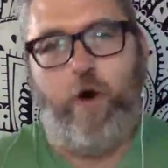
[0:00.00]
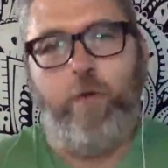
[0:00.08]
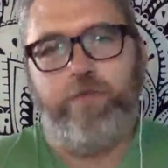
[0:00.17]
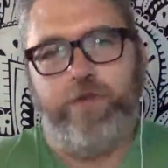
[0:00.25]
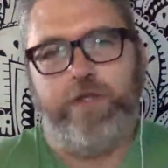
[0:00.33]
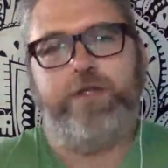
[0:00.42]

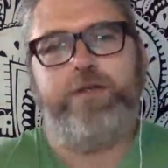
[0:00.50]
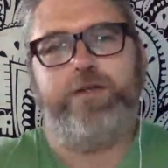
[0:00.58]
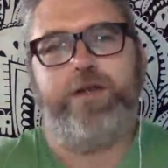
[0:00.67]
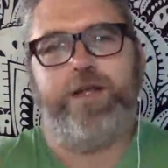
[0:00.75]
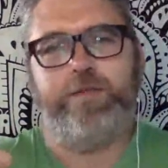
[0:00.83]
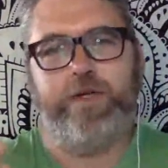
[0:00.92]
hopefully
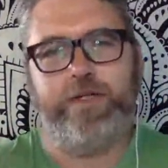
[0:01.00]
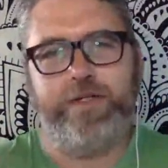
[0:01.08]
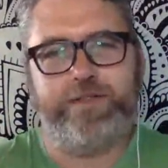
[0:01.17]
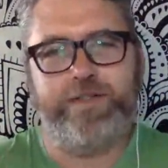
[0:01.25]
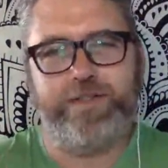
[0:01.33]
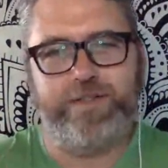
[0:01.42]
anybody
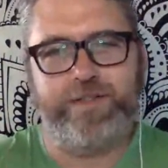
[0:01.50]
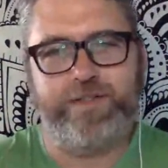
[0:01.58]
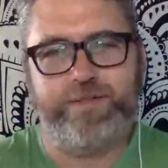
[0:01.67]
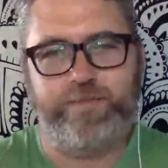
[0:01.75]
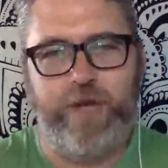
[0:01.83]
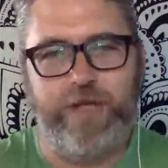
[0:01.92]
listening to
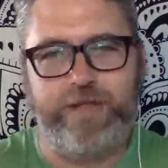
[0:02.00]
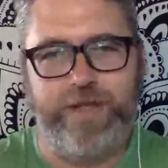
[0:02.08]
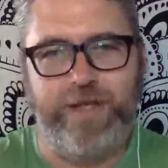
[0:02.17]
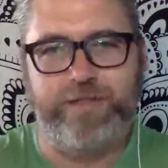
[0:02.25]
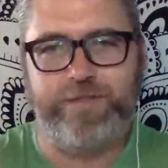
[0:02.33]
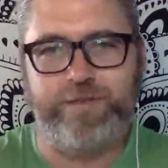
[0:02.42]
this
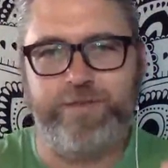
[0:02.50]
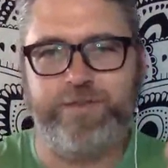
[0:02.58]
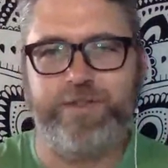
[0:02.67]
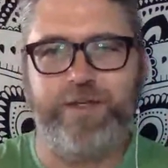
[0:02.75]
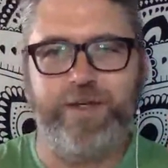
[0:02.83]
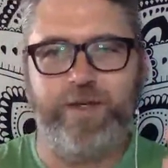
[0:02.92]
podcast
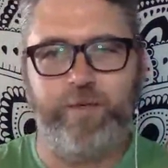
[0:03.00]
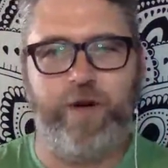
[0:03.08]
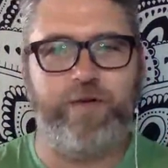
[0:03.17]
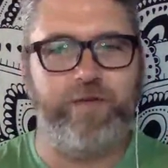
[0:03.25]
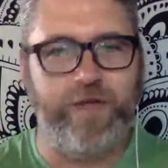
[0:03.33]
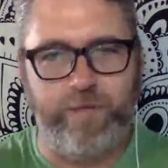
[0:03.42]
who's
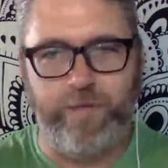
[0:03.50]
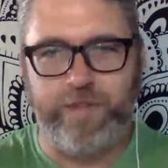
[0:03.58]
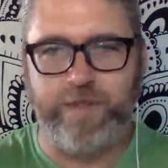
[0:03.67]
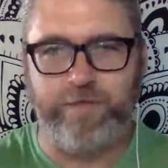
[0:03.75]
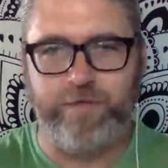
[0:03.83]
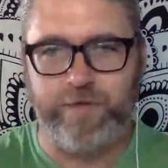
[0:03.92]
part of it, and
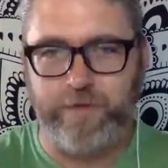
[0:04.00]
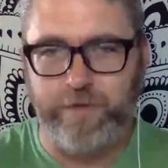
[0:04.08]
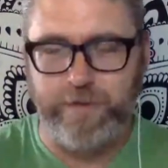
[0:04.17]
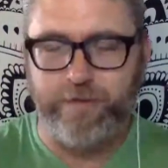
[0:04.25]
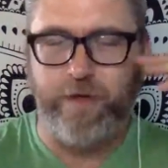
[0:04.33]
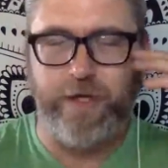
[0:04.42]
myself
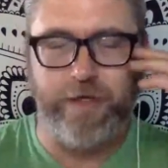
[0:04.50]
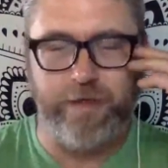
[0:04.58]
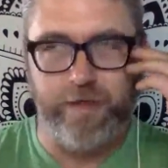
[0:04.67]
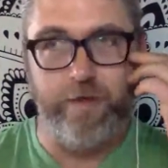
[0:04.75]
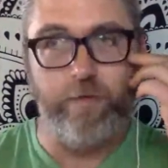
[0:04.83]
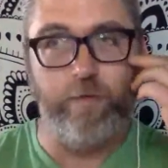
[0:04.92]
included, right,
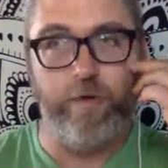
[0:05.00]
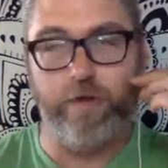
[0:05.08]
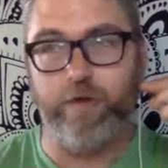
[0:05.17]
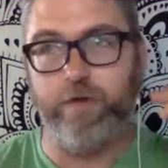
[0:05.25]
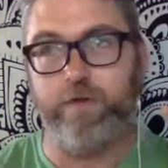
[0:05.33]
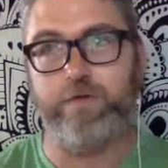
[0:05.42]

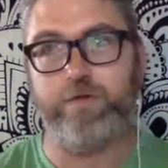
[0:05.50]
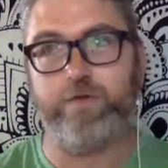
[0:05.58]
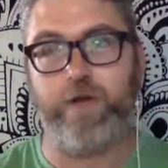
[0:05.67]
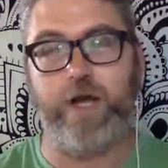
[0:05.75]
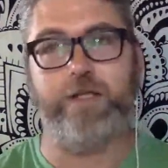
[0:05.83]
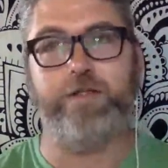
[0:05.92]
will mm-hmm.
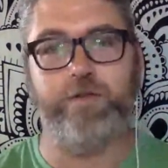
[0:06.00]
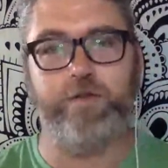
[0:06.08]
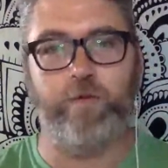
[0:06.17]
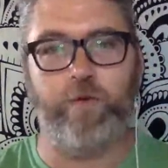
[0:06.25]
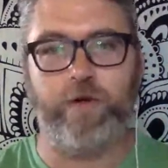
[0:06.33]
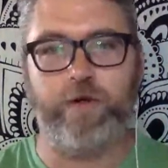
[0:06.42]
try to
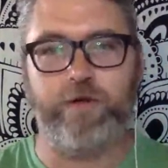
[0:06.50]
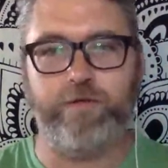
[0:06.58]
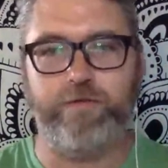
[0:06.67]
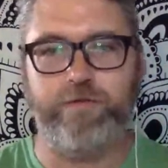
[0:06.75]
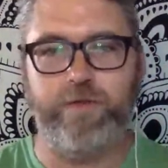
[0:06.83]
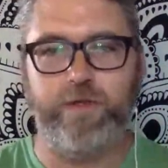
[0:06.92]
do the work
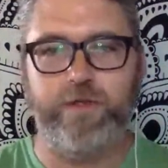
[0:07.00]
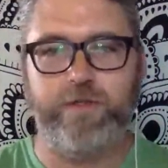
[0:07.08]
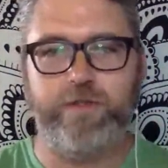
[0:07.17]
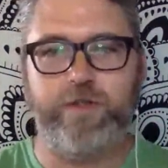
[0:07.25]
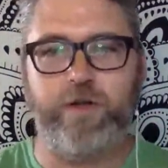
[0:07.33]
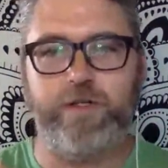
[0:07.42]
of
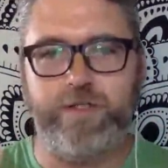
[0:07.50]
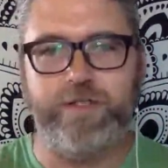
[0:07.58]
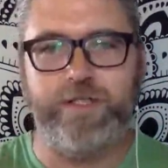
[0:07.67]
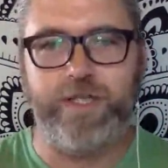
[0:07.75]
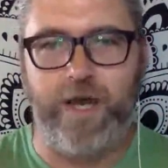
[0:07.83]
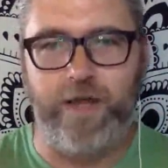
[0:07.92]
starting
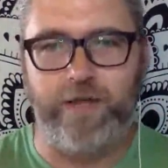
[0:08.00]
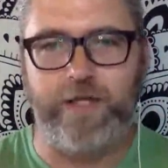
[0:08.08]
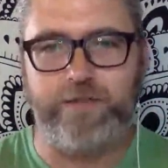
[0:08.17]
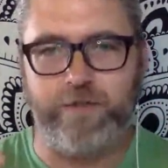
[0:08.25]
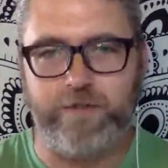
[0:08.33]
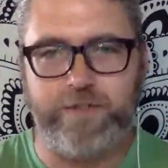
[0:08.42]
to
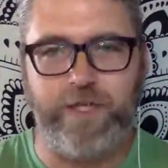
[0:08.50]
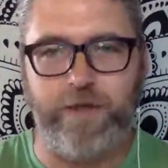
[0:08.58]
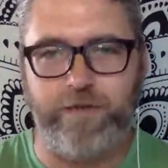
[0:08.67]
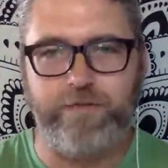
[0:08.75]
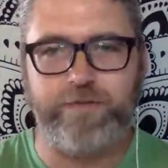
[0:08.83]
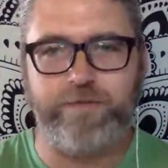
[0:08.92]
decolonize
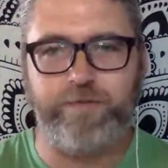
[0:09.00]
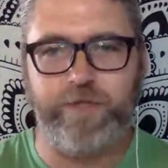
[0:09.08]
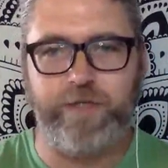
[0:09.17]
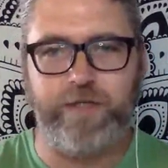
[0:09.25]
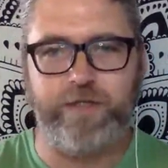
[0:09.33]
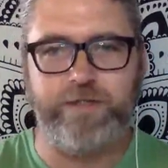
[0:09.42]
ourselves
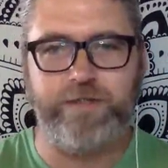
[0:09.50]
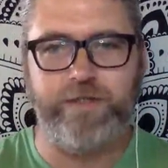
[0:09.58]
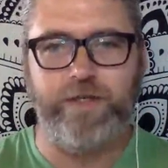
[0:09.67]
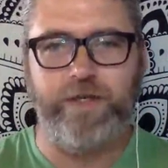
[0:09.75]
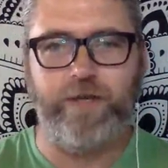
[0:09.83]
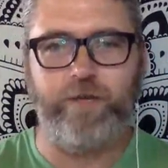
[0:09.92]
because
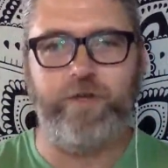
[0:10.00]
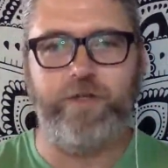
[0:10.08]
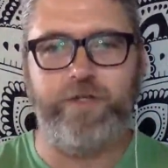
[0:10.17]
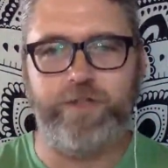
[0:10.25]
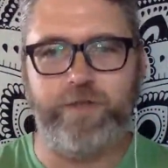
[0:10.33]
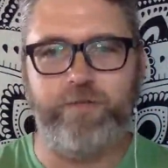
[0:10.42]
it
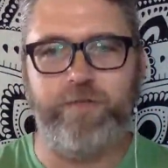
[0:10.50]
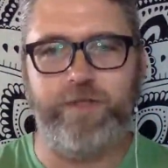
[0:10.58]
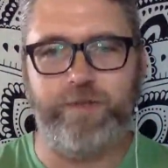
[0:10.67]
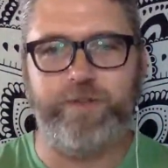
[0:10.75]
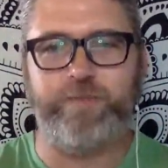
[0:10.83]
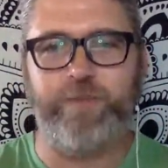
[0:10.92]
really shouldn't
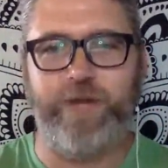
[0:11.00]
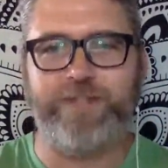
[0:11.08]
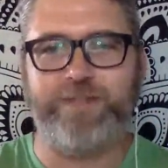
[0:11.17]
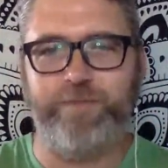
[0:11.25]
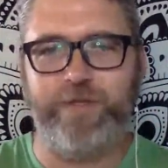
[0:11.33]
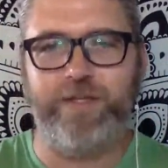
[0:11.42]
be the
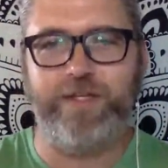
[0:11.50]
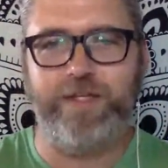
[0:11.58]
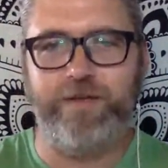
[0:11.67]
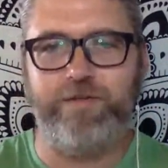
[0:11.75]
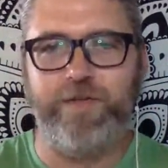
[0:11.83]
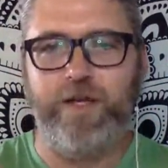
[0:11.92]

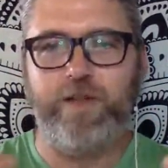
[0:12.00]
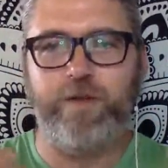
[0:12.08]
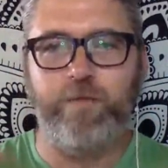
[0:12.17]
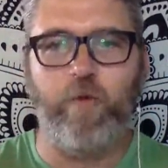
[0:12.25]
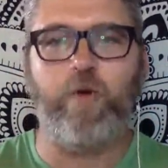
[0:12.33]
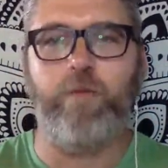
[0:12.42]
responsibility of
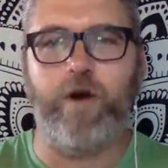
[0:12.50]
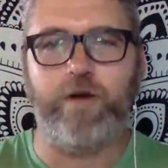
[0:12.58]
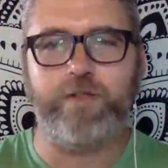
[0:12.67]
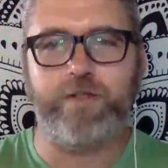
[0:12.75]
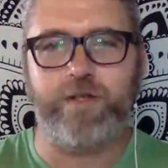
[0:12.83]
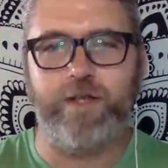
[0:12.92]
the more
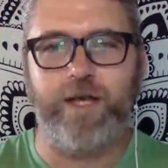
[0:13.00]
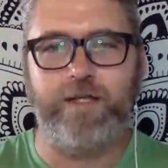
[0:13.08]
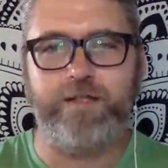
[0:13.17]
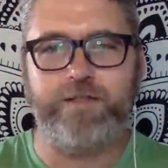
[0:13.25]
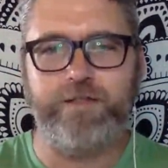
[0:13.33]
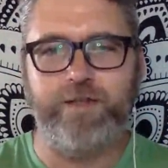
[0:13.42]

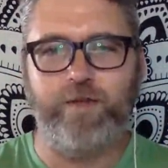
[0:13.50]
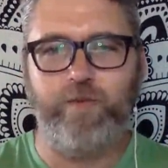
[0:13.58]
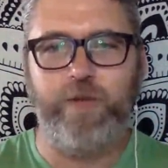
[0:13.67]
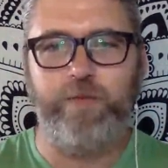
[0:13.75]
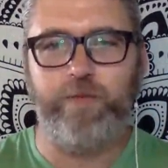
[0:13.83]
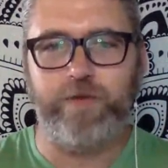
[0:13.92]
marginalized
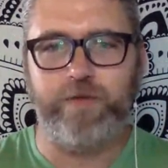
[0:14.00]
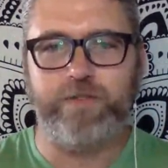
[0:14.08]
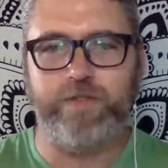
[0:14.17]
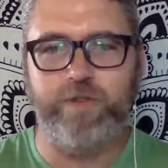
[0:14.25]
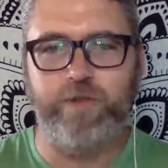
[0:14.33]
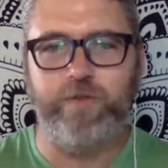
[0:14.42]
people
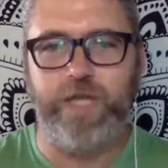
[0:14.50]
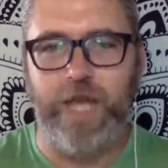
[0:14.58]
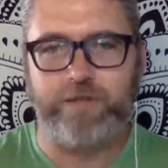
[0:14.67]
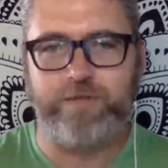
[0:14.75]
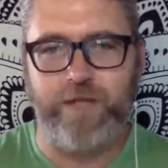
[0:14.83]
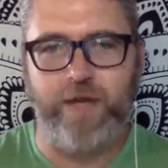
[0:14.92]
to do
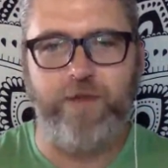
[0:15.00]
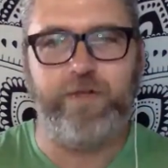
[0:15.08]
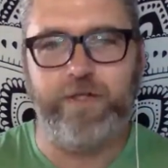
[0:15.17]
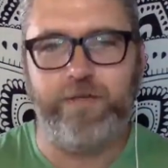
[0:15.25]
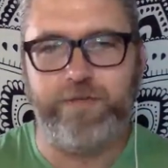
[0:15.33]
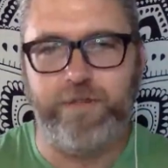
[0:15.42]
the extra
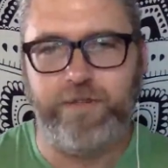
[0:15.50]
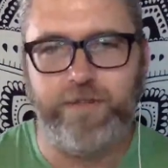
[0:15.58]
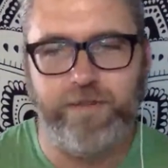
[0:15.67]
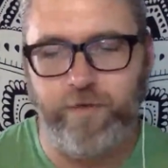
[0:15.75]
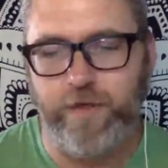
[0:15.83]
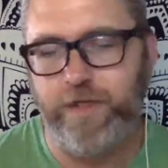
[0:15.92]
heavy lifting,
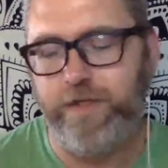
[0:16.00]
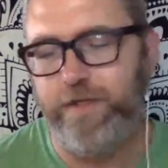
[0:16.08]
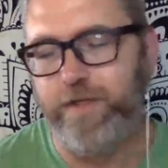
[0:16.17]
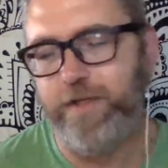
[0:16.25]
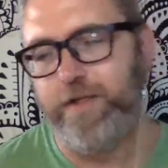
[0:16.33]
right?